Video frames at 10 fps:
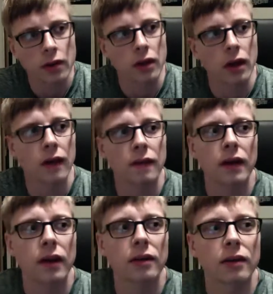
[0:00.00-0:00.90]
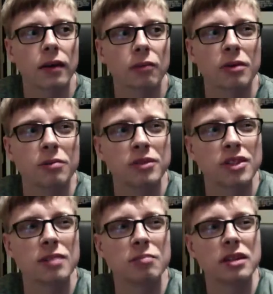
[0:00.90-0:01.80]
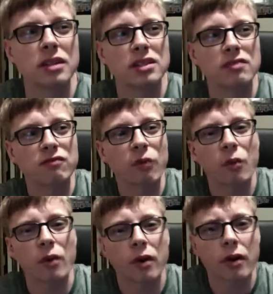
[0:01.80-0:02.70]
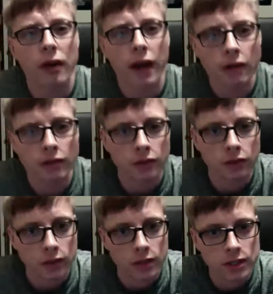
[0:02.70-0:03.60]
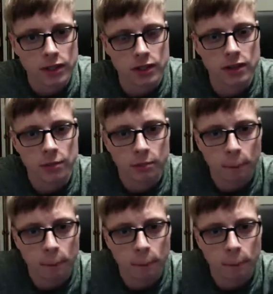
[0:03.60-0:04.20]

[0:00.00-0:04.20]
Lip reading: And then I went to the PS4 after the 360,